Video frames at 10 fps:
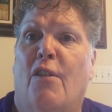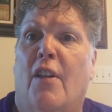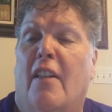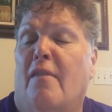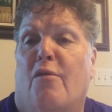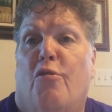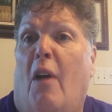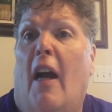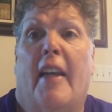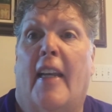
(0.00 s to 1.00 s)
Or
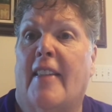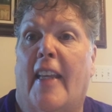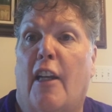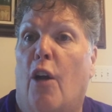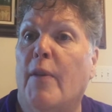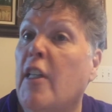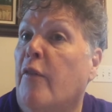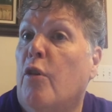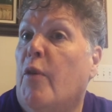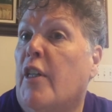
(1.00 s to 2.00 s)
draw it as they go,
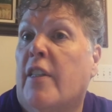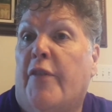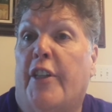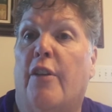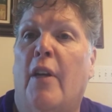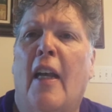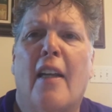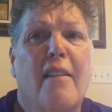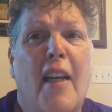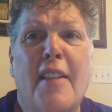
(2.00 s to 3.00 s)
whichever works for you.
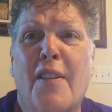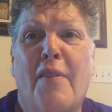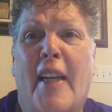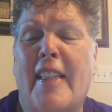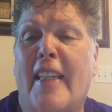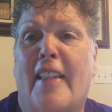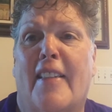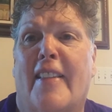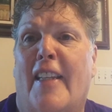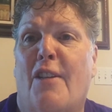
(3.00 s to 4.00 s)
Lots of
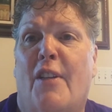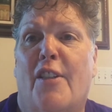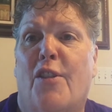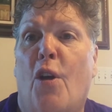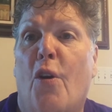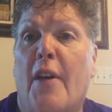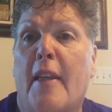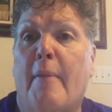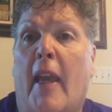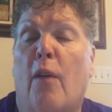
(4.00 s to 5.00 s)
ideas that you could
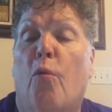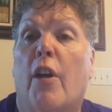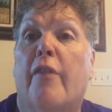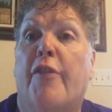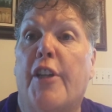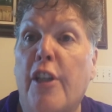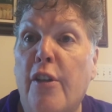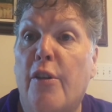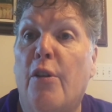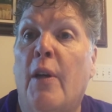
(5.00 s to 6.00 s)
totally make work for
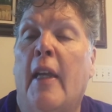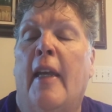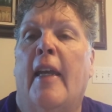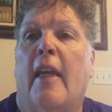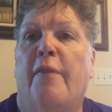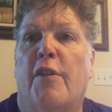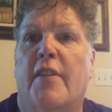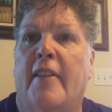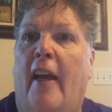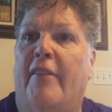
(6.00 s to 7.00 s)
you if you
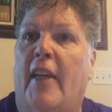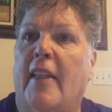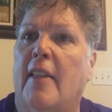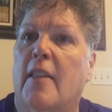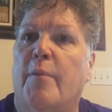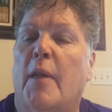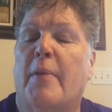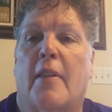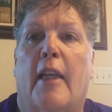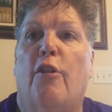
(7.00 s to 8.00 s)
just have an idea. Sometimes
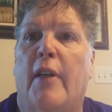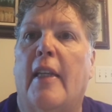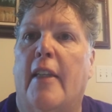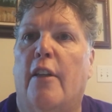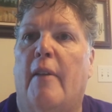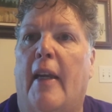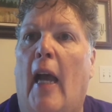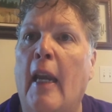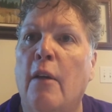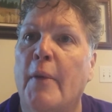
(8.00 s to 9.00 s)
it's like cooking dinner, right?
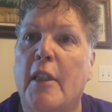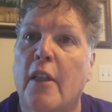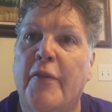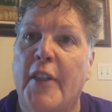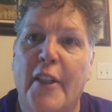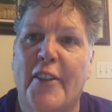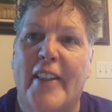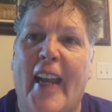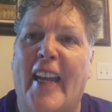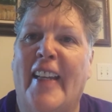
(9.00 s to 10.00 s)
I don't know what to cook for dinner
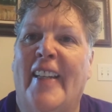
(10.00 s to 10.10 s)
tonight.